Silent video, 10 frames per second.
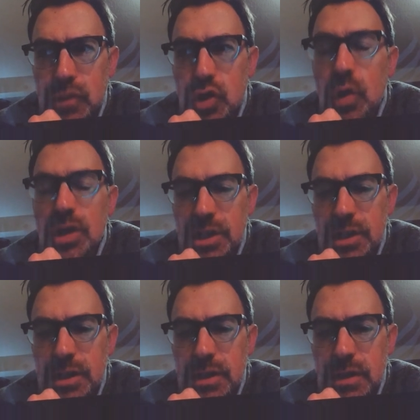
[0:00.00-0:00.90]

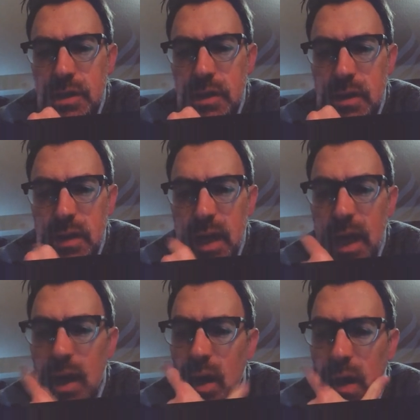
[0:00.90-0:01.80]
choices
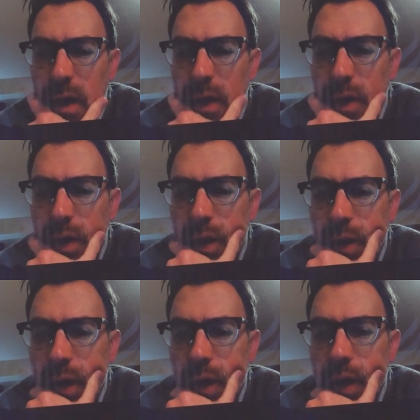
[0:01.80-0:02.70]
that
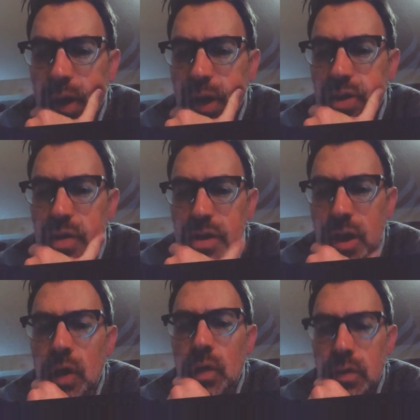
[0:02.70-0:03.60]
our country's
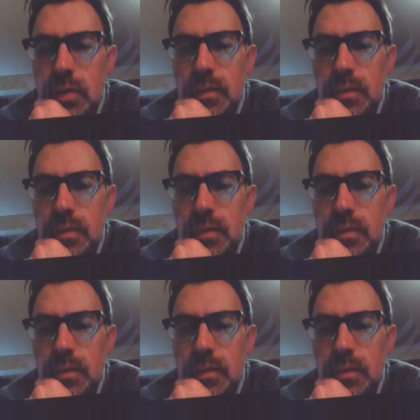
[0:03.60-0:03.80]
own